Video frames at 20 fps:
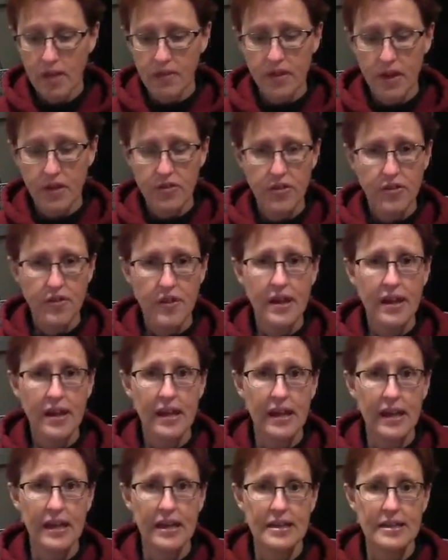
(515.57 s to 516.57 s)
The other thing
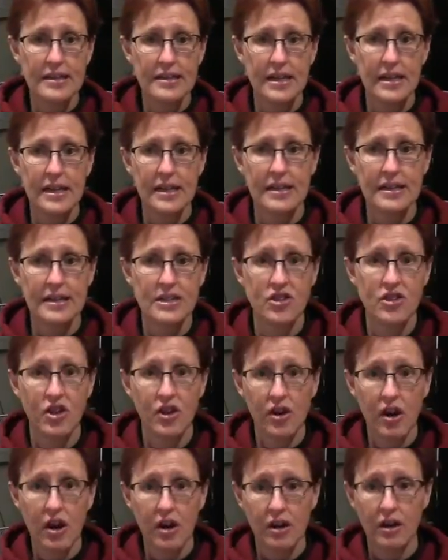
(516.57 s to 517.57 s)
is
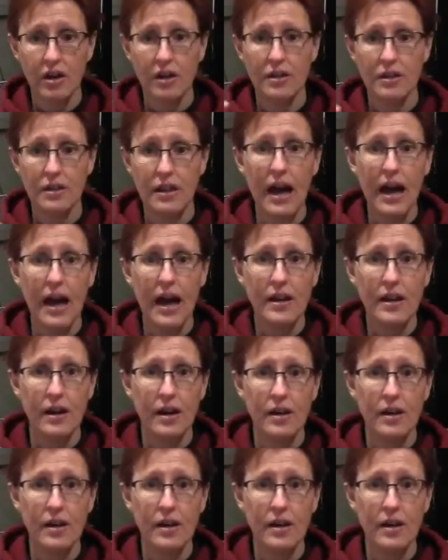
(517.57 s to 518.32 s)
there are a lot